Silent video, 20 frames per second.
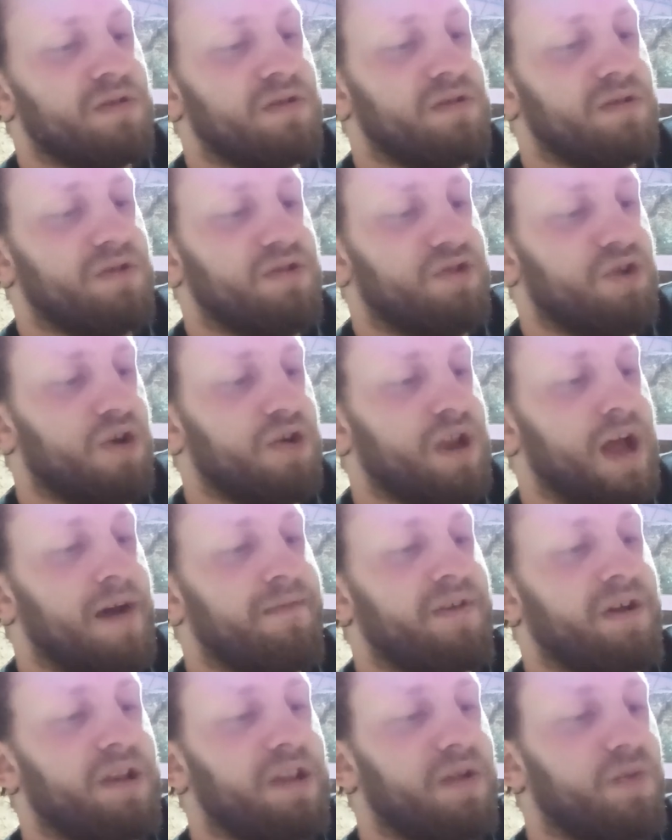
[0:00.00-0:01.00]
don't have
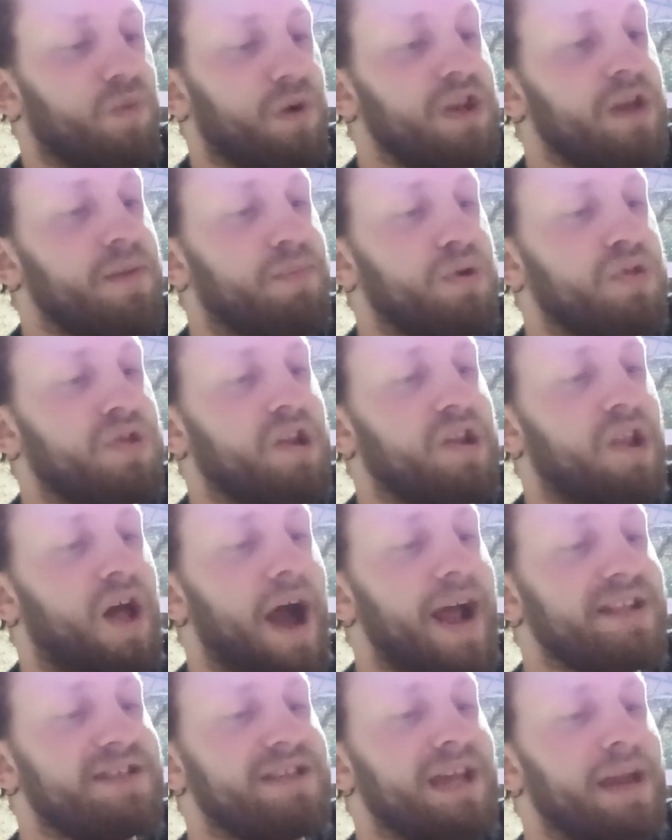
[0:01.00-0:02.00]
a, when you put the
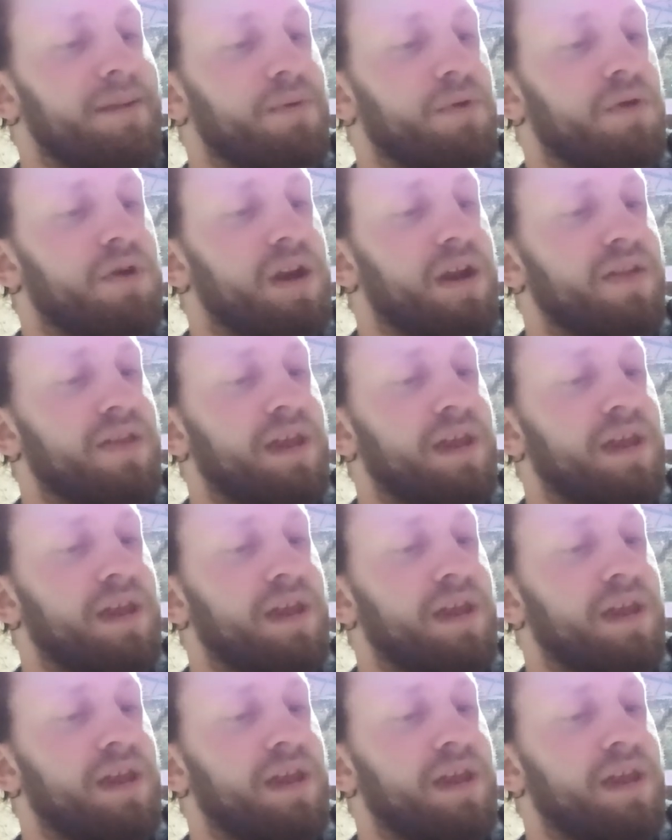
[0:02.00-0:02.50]
lightsaber in it,